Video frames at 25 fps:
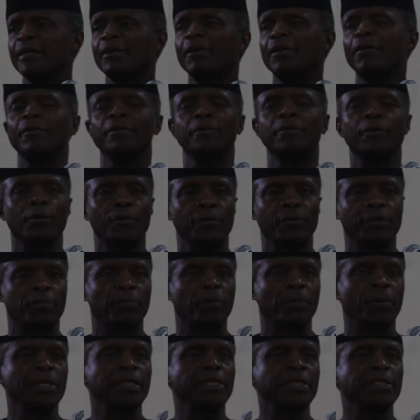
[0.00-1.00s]
Although the
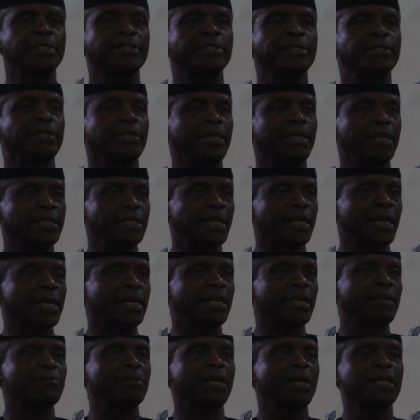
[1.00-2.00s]
police later
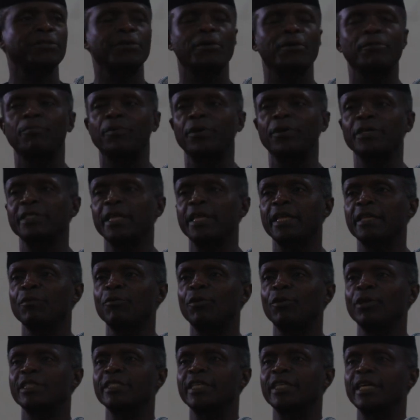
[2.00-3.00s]
claimed at some point that they
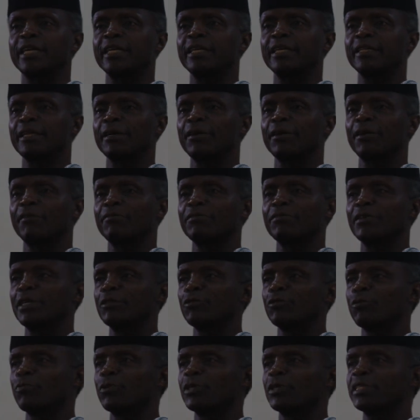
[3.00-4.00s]
were taking the governor
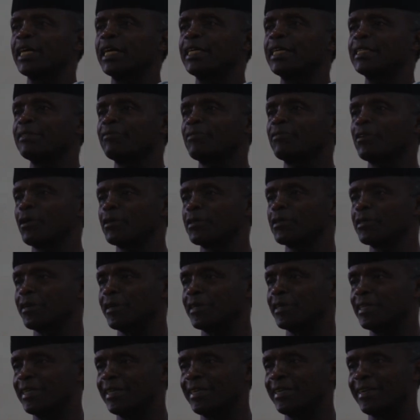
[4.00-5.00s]
into protective
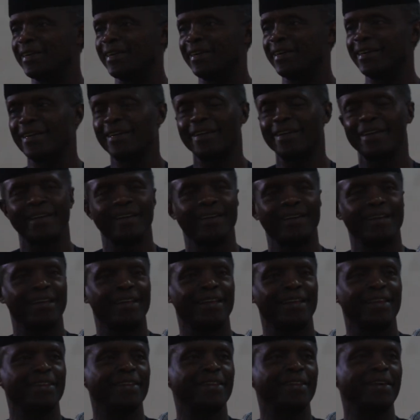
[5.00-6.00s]
custody,
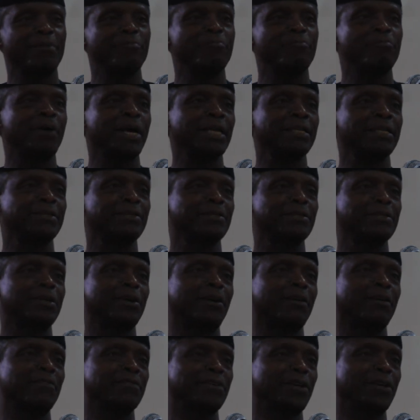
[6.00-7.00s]
the embattled
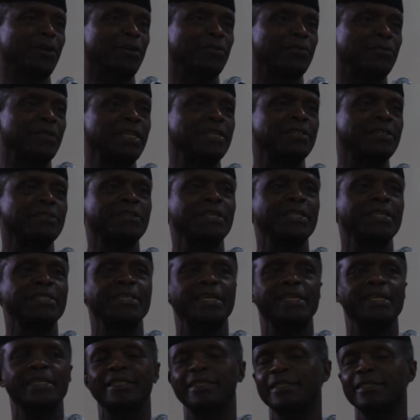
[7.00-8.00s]
governor
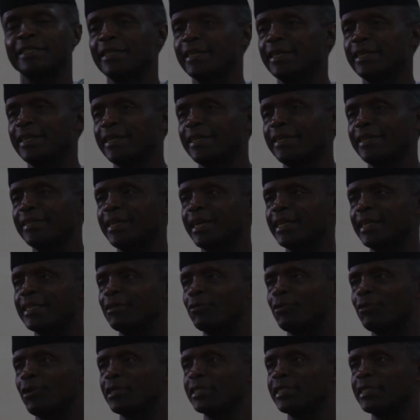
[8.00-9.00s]
reiterated that he
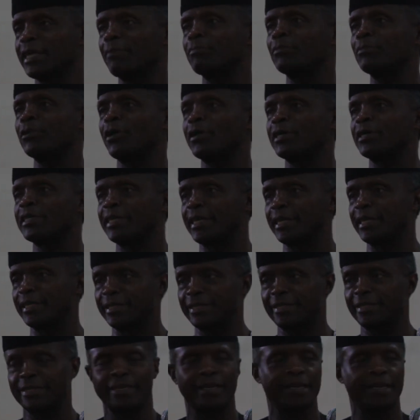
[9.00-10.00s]
was abducted,
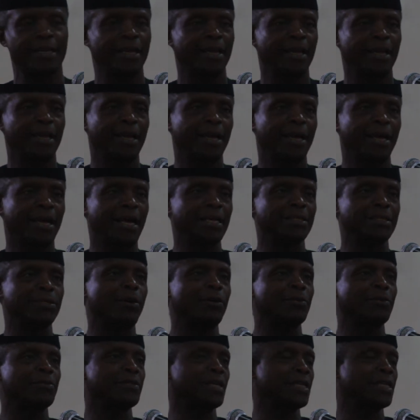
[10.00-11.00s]
as
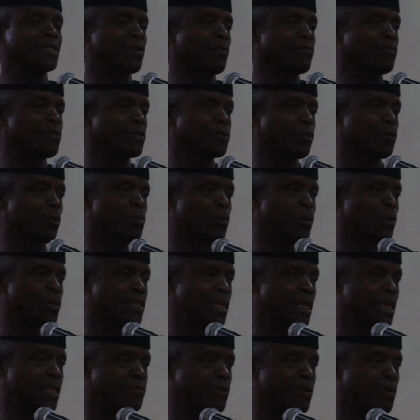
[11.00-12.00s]
hundreds of his
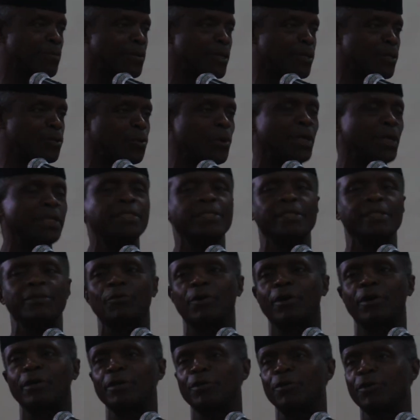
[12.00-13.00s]
supporters from the
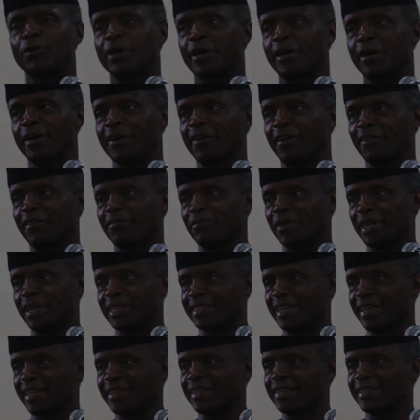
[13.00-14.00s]
21 local
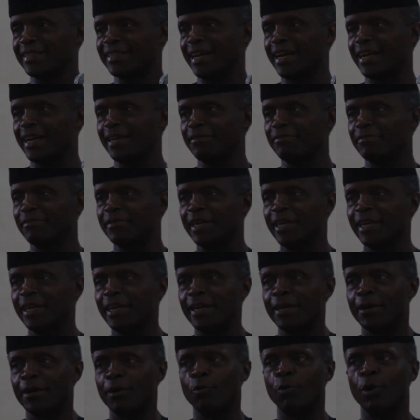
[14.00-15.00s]
governments at the time
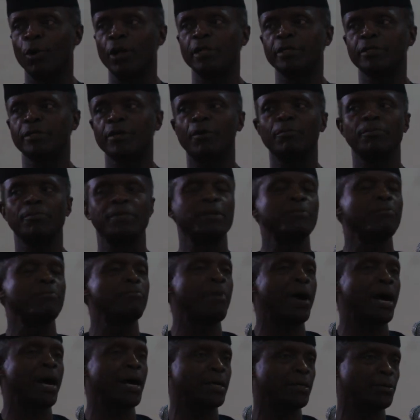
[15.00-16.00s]
welcomed him
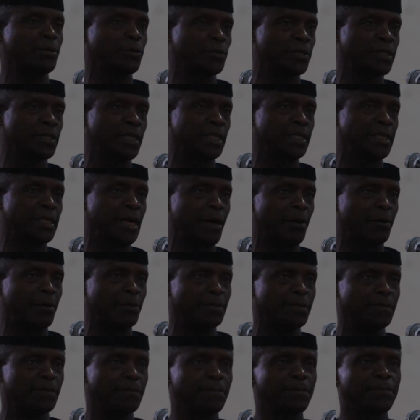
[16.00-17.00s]
back to State
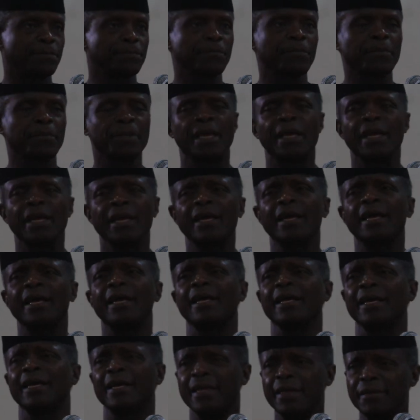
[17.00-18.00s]
House.
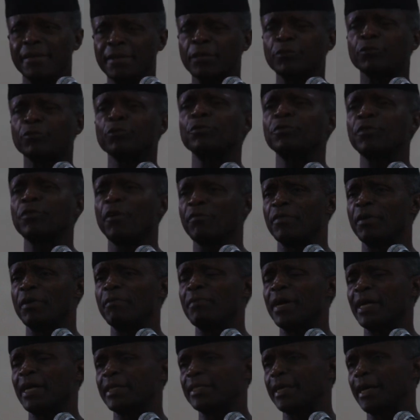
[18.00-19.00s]
The truth of the
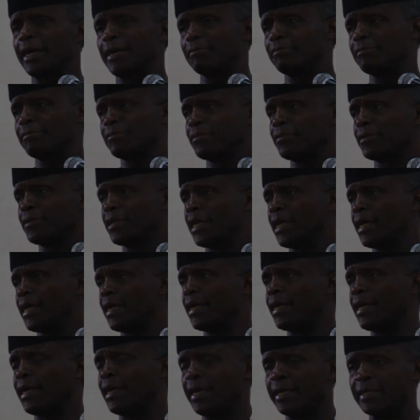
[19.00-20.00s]
matter
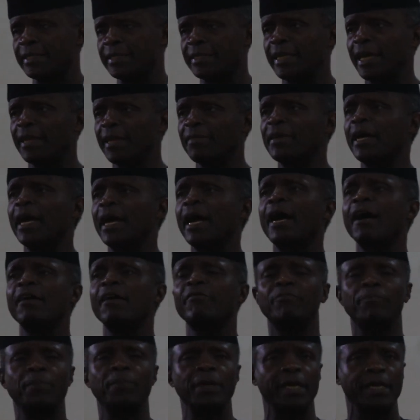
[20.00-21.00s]
is that there
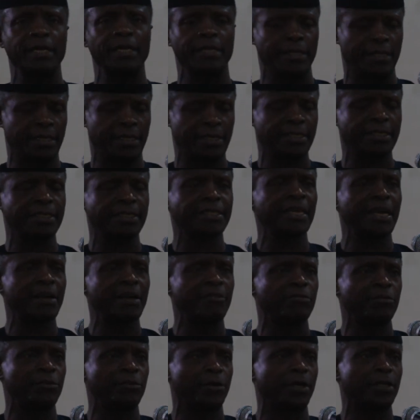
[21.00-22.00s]
have been
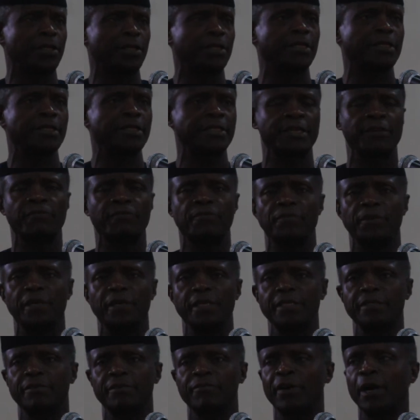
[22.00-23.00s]
several
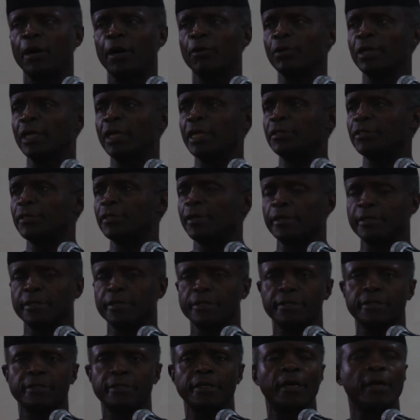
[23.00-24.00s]
different
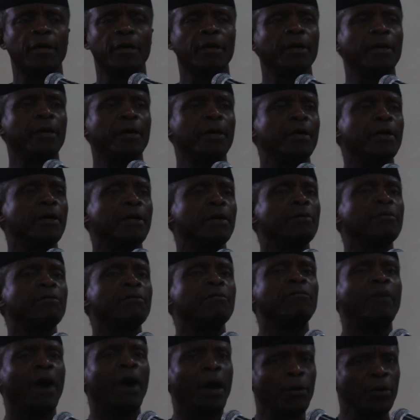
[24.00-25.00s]
violations,
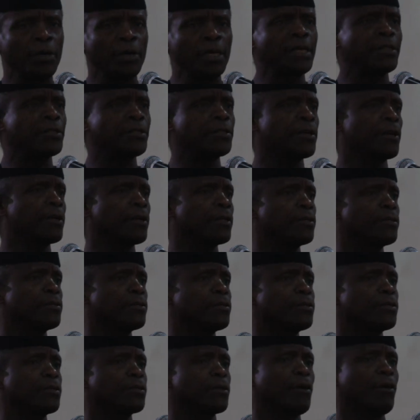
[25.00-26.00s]

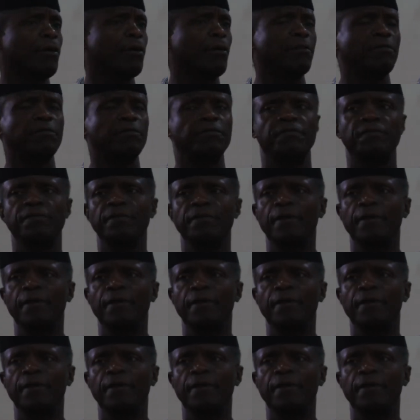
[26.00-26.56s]
violations of